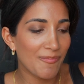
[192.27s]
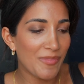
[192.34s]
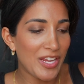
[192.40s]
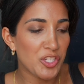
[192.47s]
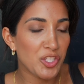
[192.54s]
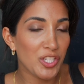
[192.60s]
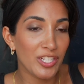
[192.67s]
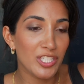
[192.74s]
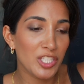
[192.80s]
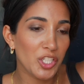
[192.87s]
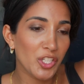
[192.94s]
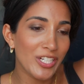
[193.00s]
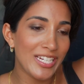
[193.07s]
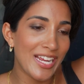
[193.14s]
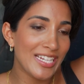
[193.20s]
it just
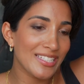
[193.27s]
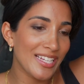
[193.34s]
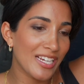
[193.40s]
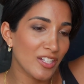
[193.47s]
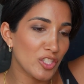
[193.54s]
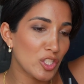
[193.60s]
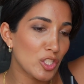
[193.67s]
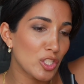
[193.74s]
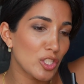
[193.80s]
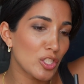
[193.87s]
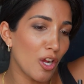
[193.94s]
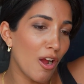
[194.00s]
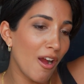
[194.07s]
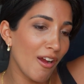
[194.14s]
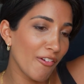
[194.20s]
creates like a
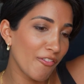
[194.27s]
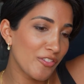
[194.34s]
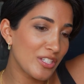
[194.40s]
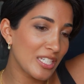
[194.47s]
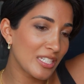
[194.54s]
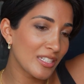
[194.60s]
soft